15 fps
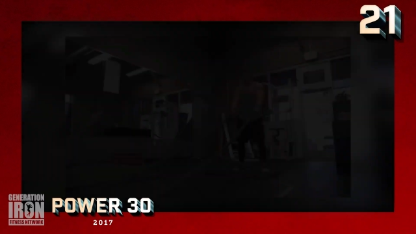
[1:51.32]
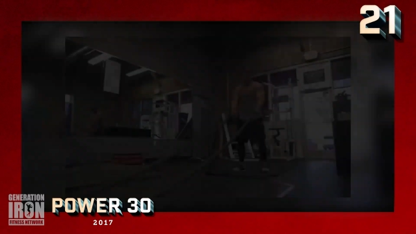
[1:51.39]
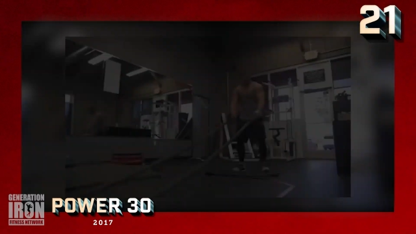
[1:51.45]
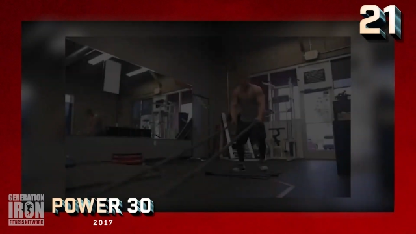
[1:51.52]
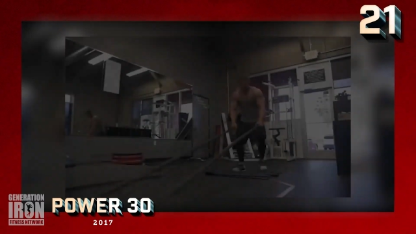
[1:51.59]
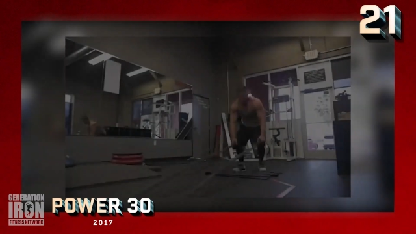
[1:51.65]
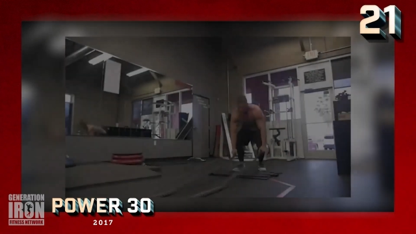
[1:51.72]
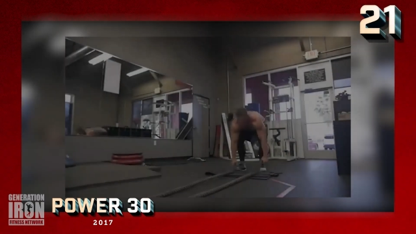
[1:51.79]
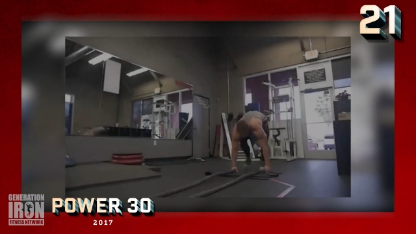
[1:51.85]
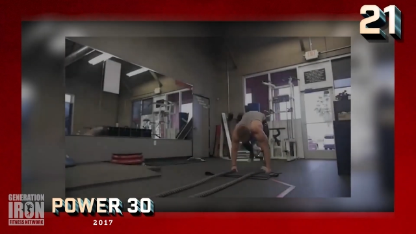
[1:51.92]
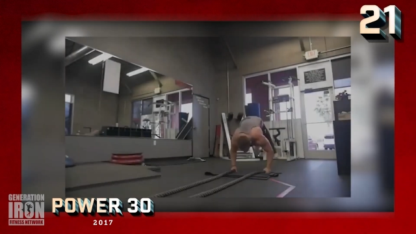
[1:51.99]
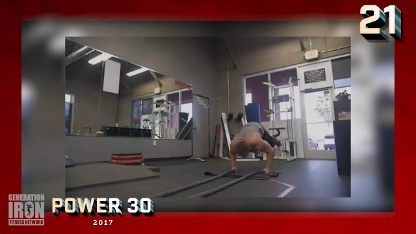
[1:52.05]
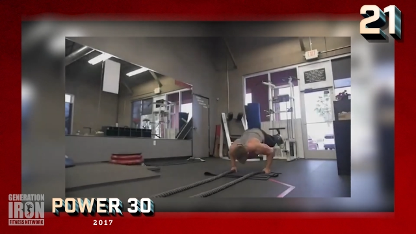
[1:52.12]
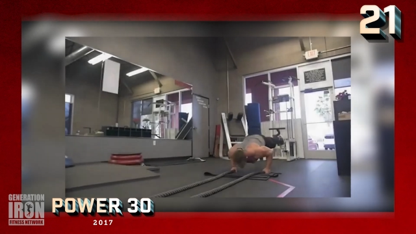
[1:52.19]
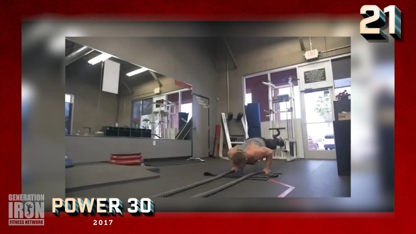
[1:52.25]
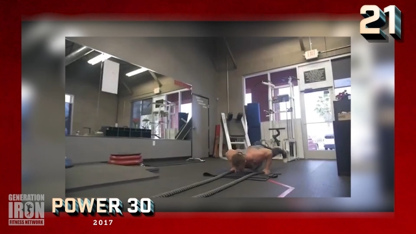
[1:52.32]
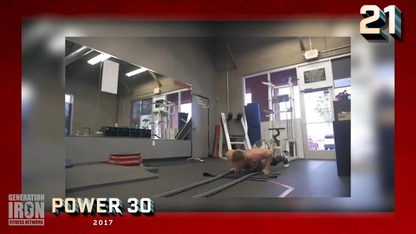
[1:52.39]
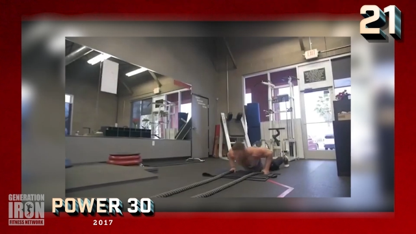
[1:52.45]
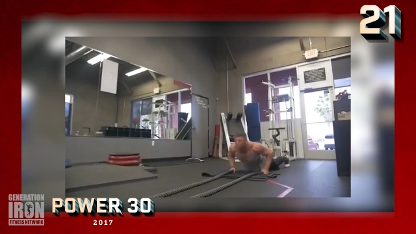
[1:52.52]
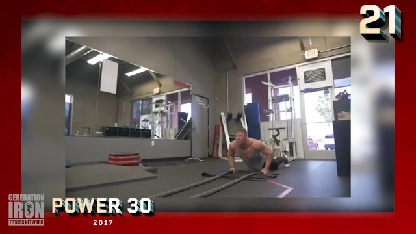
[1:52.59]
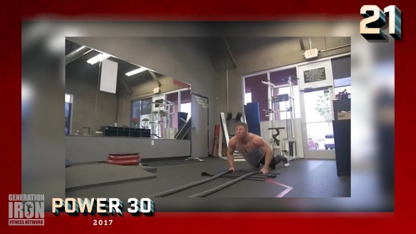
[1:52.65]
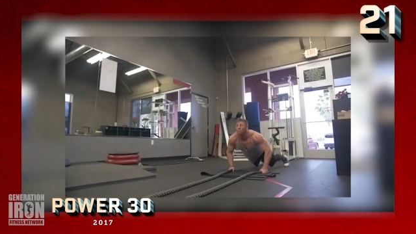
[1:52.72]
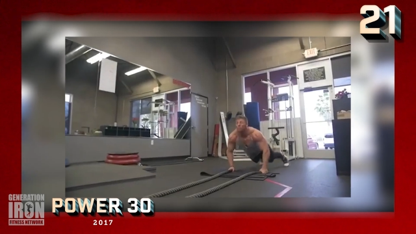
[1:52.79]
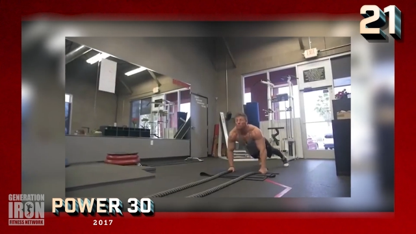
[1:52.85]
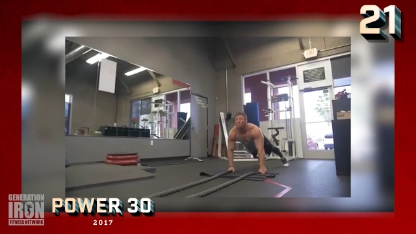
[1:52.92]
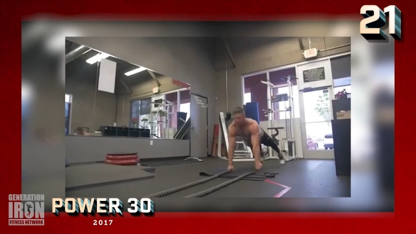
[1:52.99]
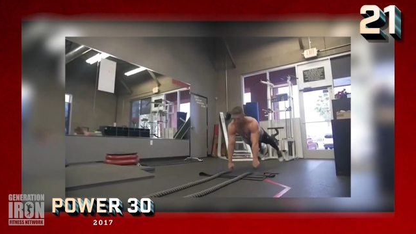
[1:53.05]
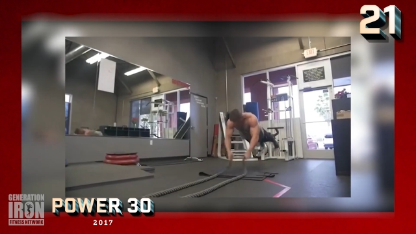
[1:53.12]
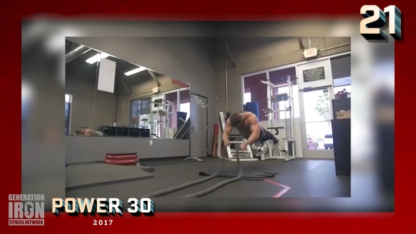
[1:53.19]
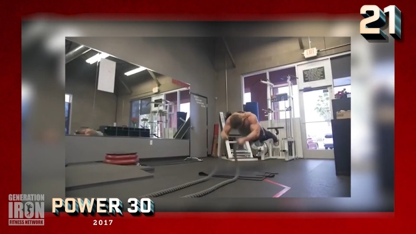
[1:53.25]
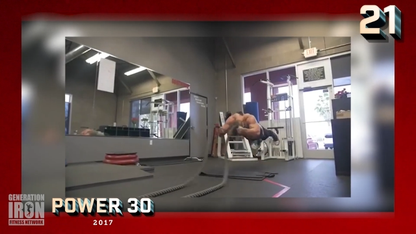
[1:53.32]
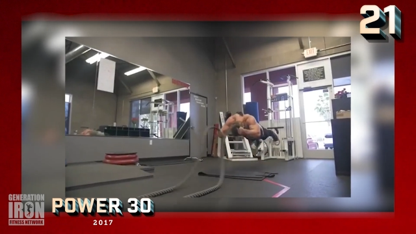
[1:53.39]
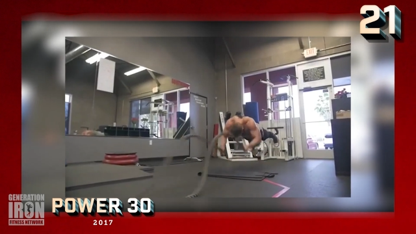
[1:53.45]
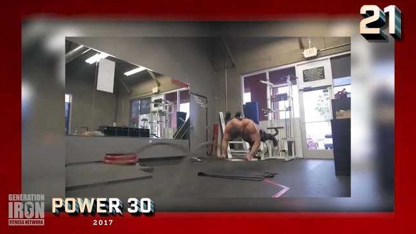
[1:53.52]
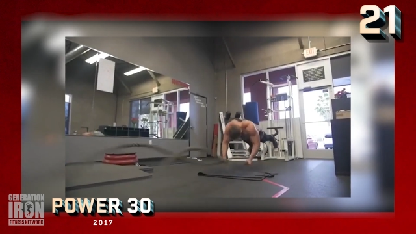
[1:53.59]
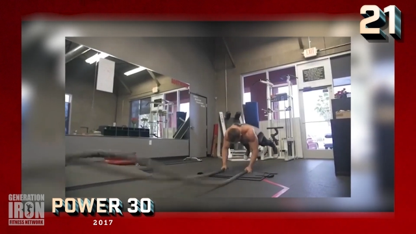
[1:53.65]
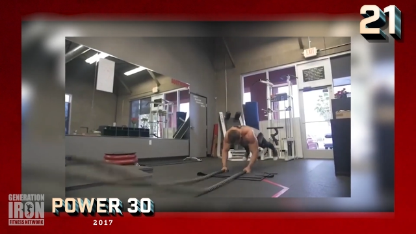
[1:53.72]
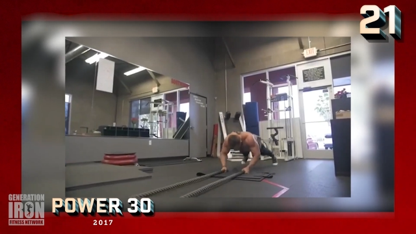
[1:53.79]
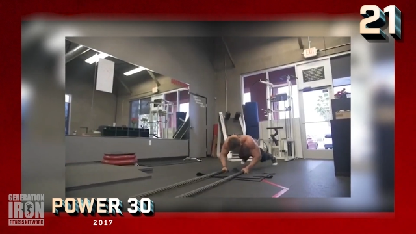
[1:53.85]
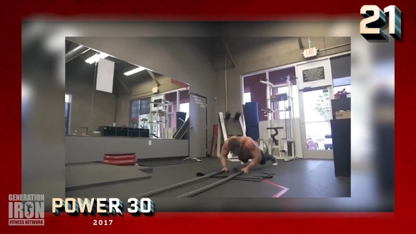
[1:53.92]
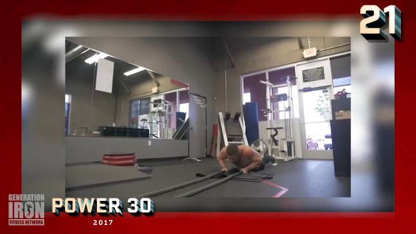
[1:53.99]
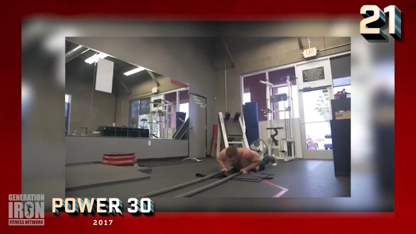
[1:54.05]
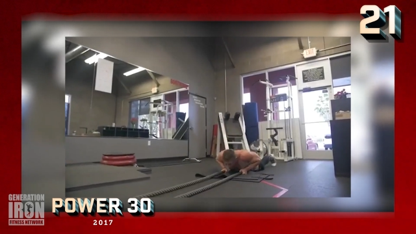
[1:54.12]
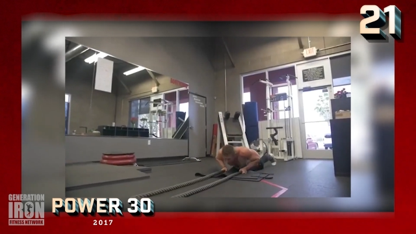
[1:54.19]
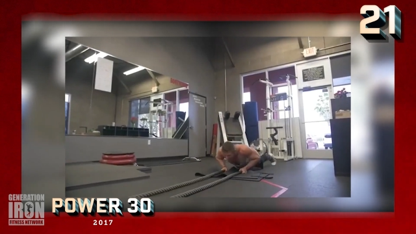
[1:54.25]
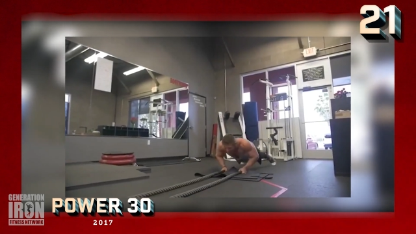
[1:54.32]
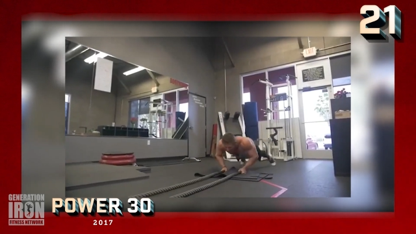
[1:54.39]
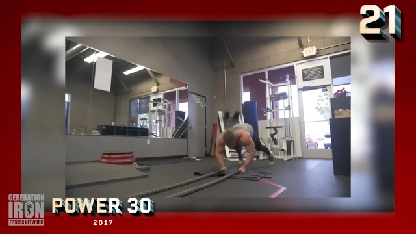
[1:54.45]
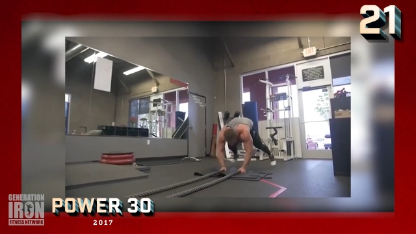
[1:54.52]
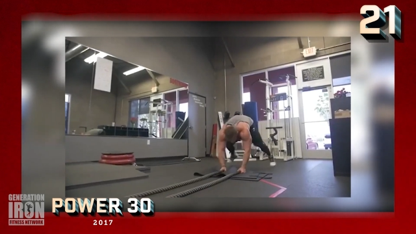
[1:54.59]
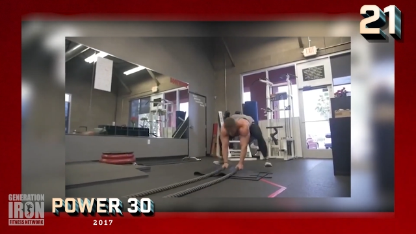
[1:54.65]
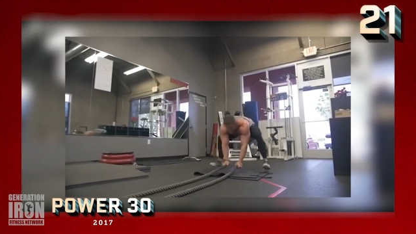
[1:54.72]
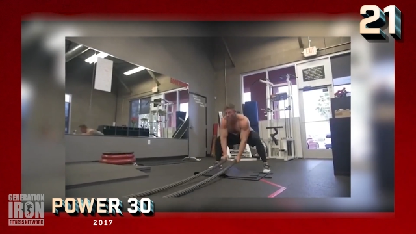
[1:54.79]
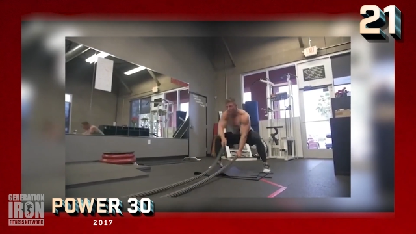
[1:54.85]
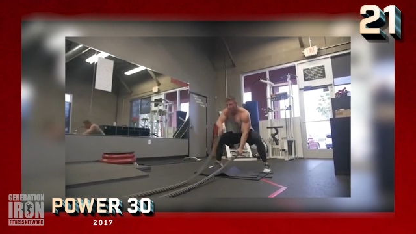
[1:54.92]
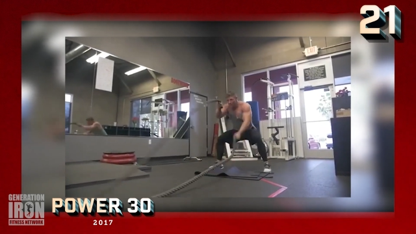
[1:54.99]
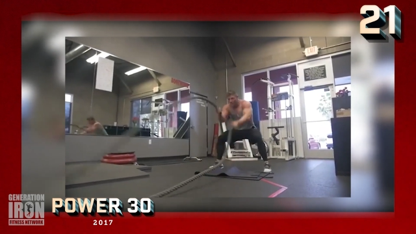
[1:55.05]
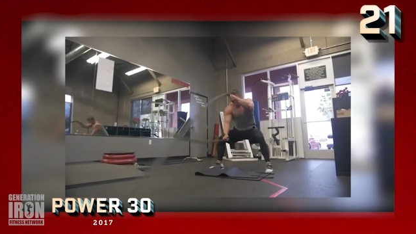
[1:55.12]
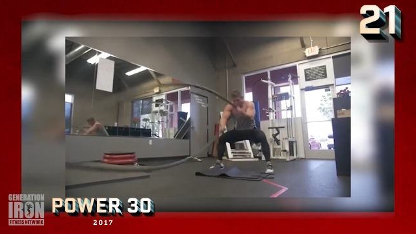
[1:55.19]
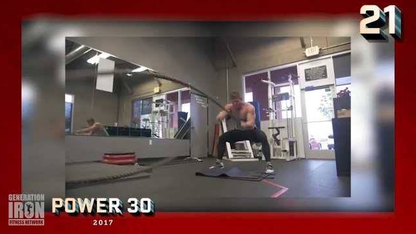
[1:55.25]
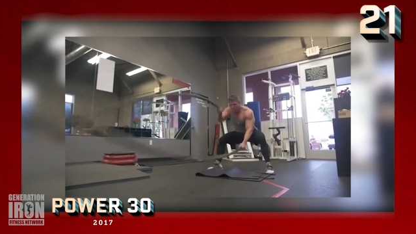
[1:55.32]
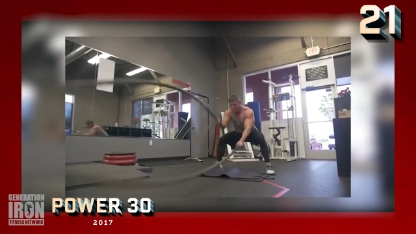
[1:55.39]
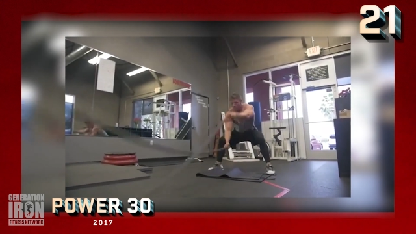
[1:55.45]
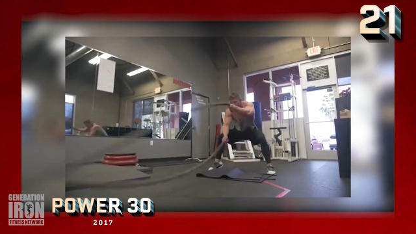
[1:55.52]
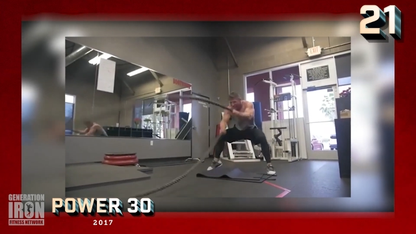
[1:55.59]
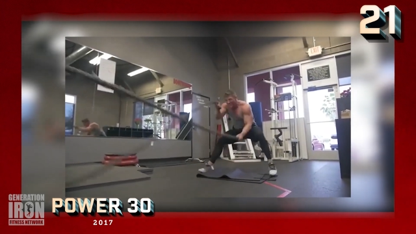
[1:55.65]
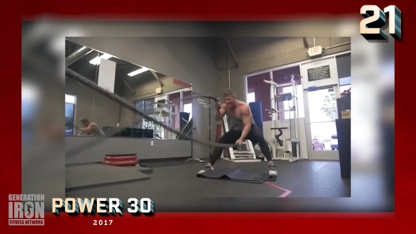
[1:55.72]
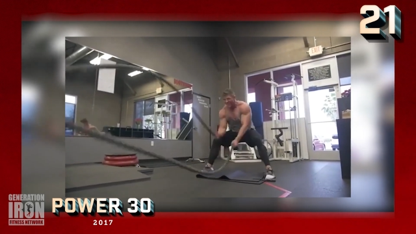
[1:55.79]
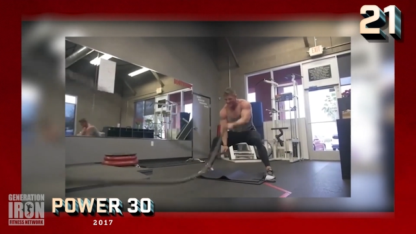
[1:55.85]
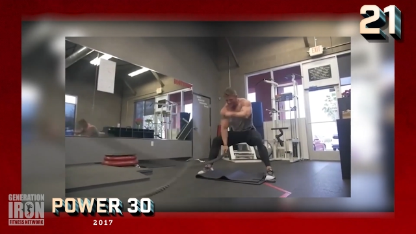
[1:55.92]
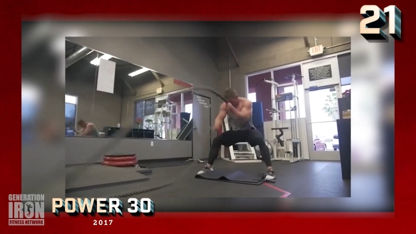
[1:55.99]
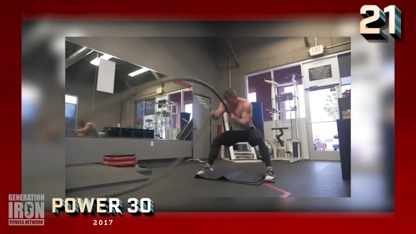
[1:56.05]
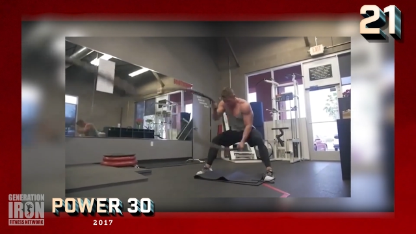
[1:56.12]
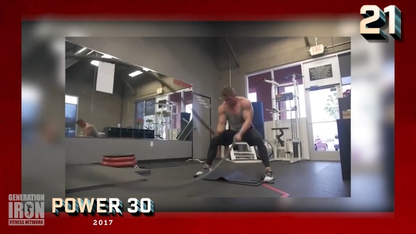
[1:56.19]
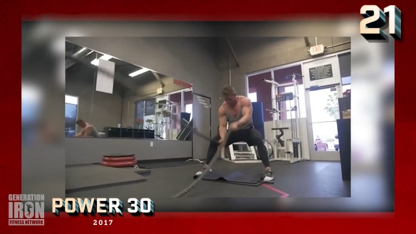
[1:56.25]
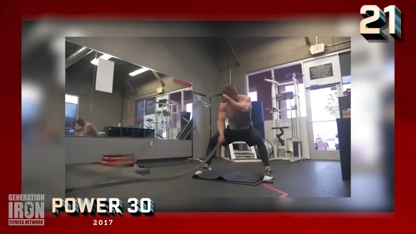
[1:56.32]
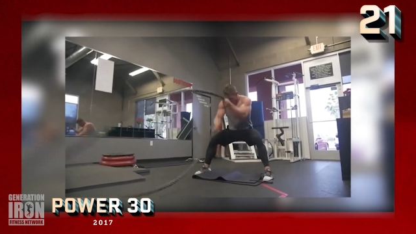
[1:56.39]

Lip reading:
No face is visible, so there are no lips to read.